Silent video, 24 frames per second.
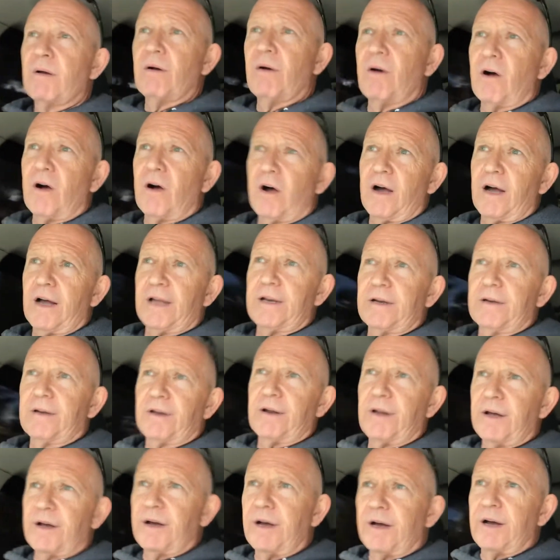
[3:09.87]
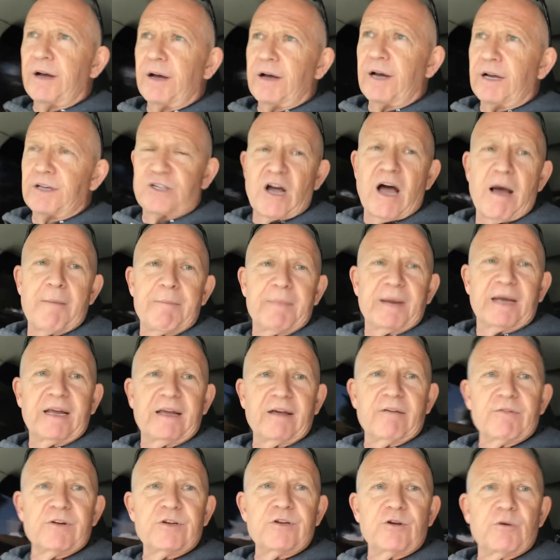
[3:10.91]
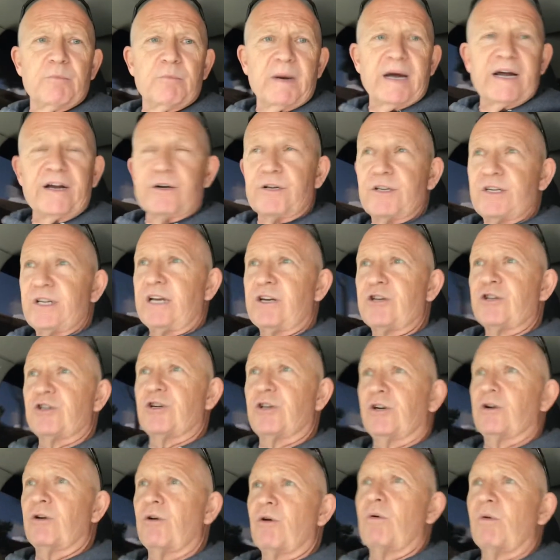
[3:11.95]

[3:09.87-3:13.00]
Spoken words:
on a topic given to you by your teacher,